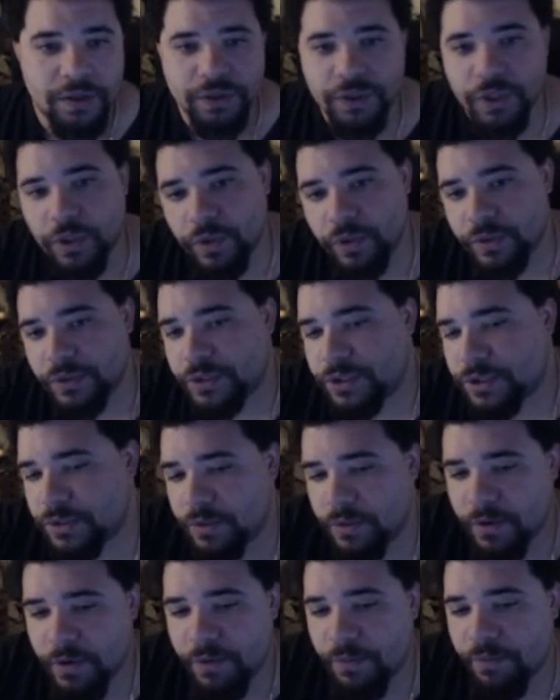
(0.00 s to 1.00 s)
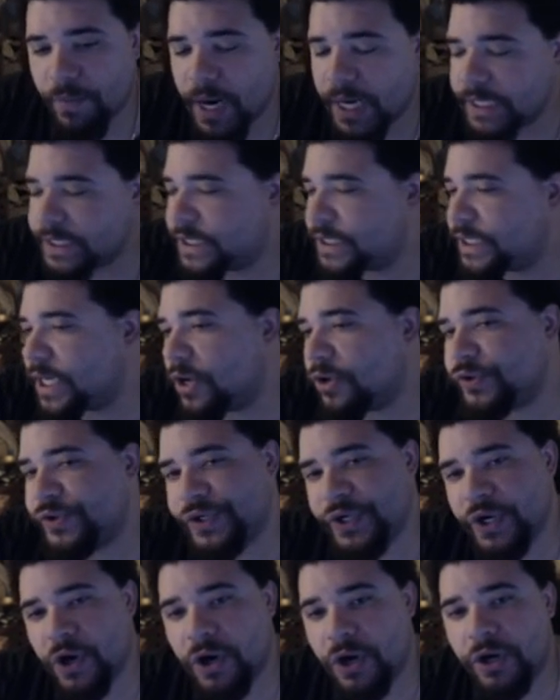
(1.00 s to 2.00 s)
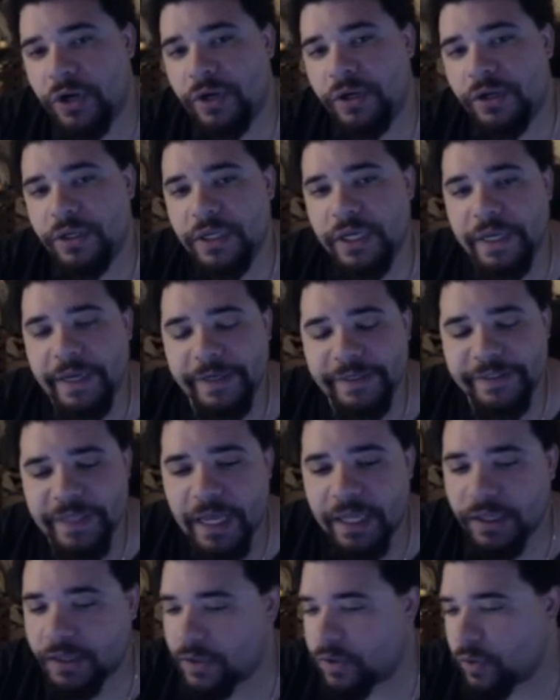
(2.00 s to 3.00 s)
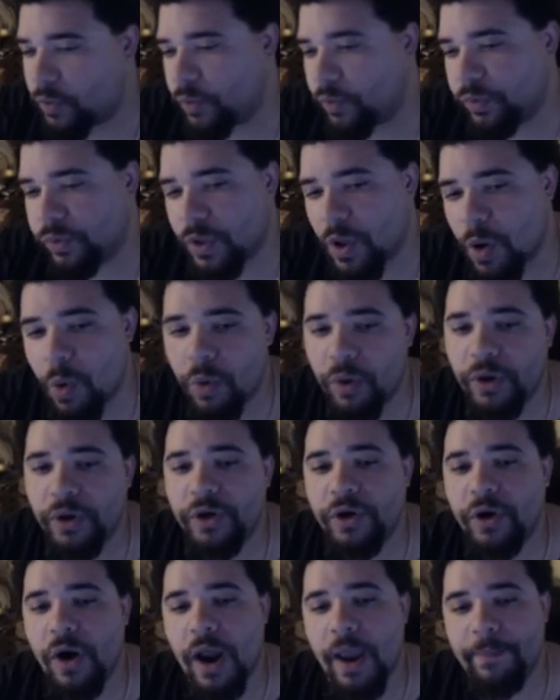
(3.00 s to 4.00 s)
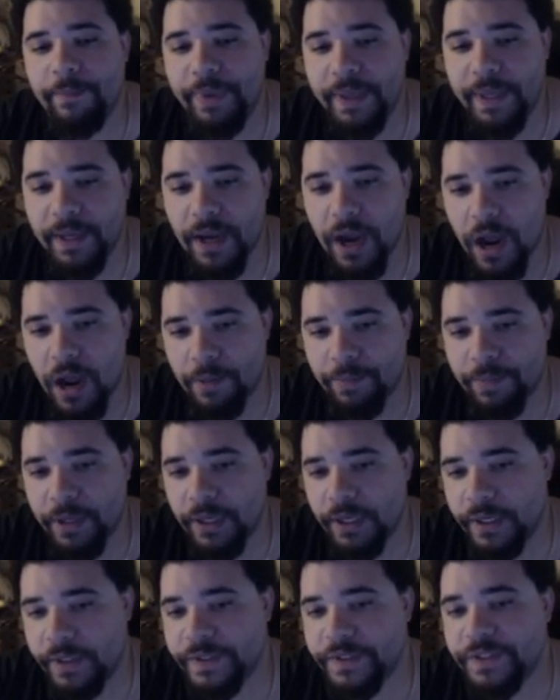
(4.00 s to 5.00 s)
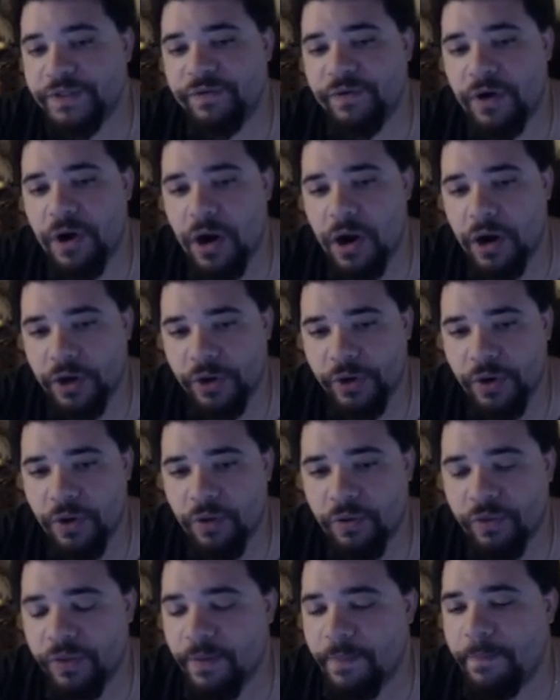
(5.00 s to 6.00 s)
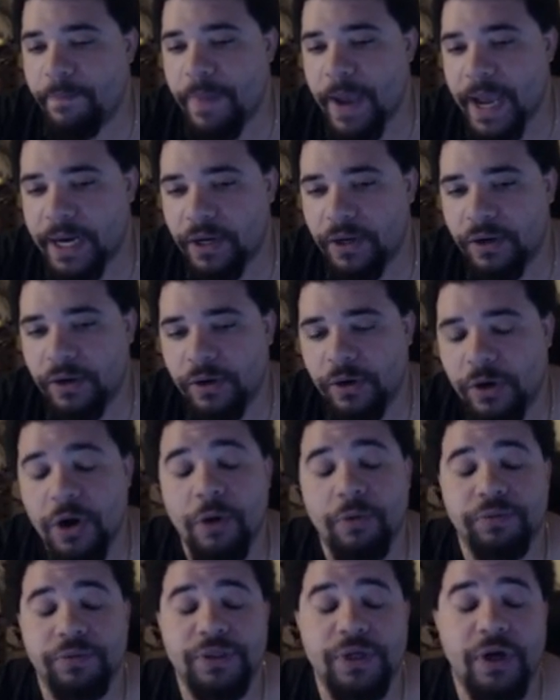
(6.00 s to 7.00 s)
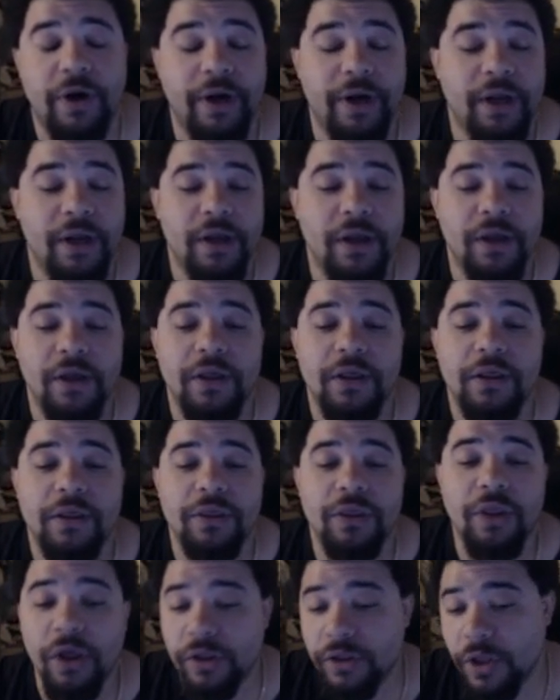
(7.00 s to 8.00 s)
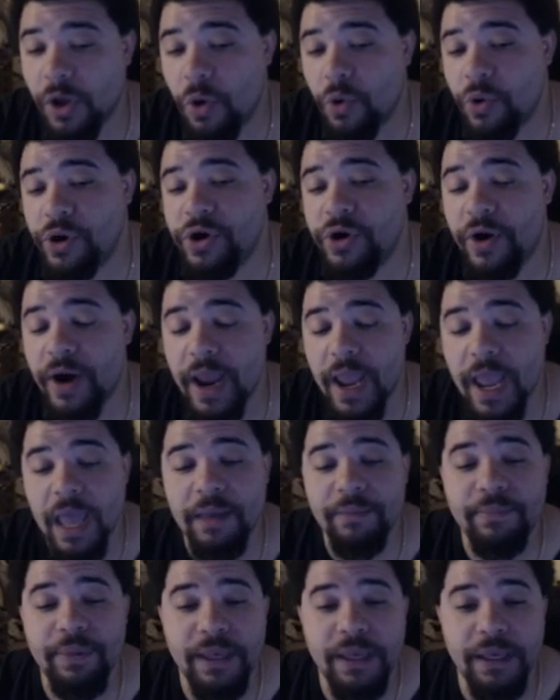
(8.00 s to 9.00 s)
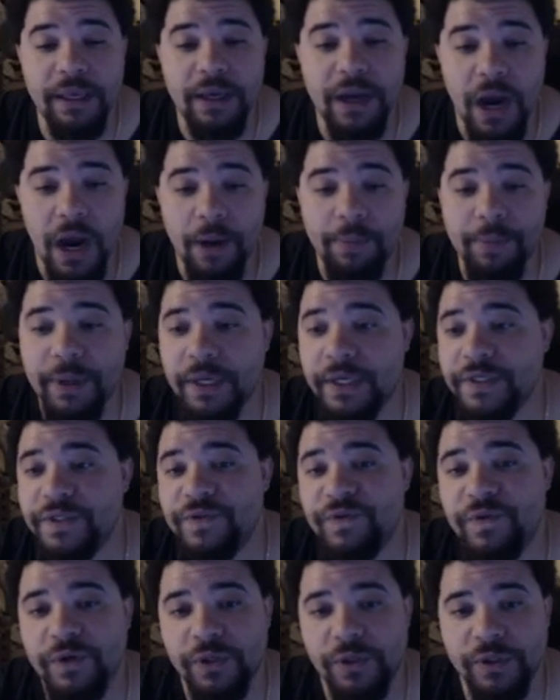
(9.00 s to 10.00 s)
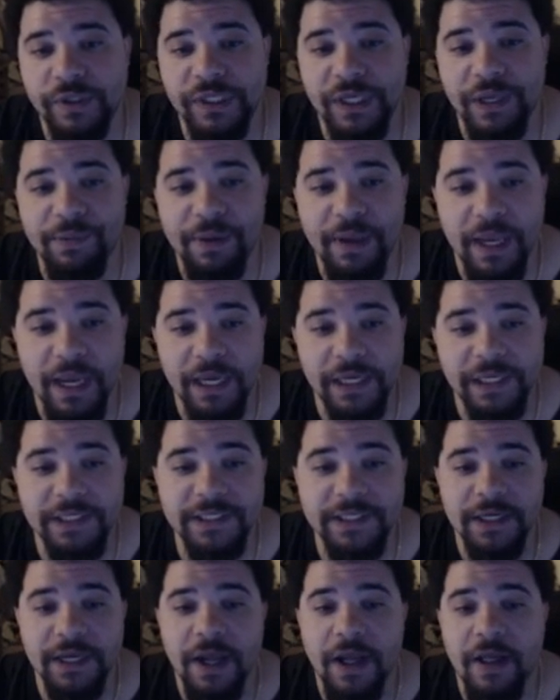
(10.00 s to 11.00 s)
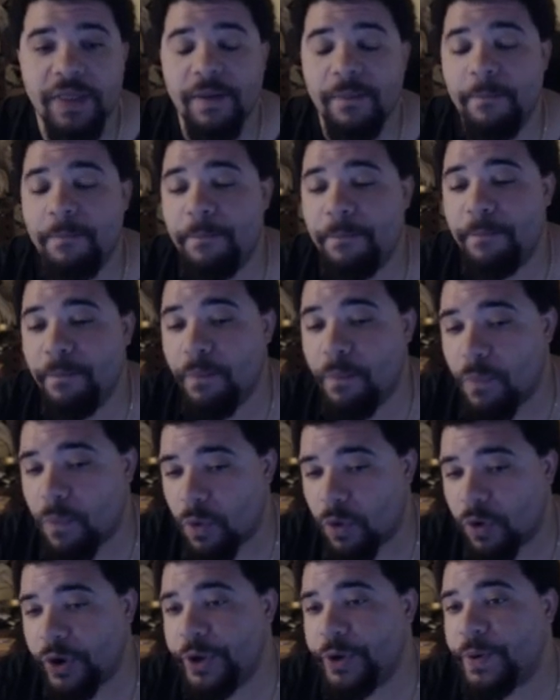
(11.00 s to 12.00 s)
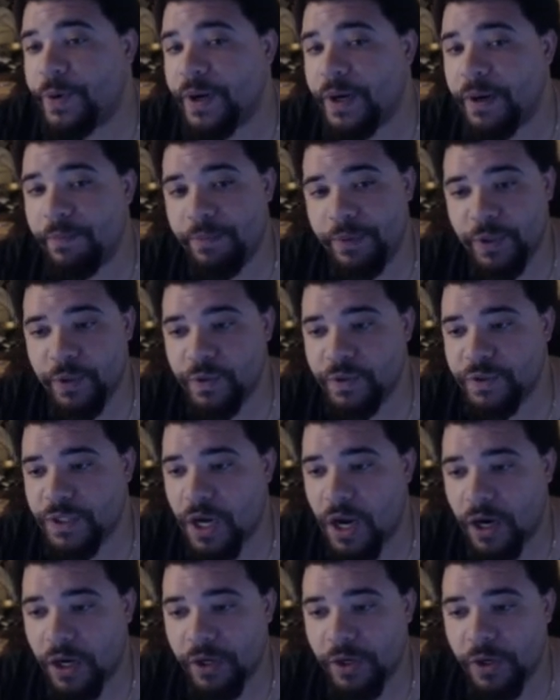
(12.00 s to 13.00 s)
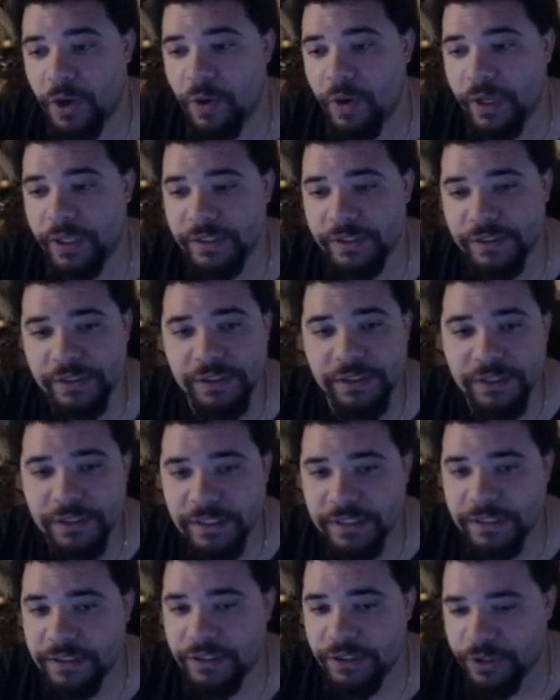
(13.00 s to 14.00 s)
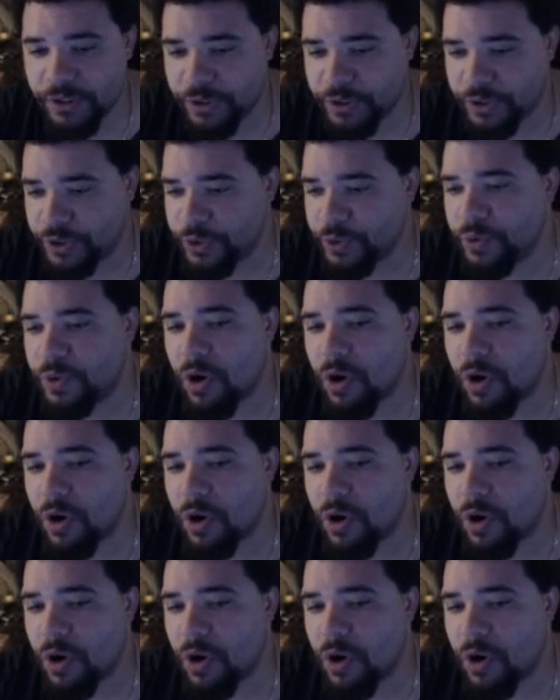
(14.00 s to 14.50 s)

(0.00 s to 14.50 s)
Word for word: So my TLDR is that the lower your NP copy is for Hakuno, the better. No, sorry. The lower your NP copy is for your DPS, the more you can abuse Hakuno and do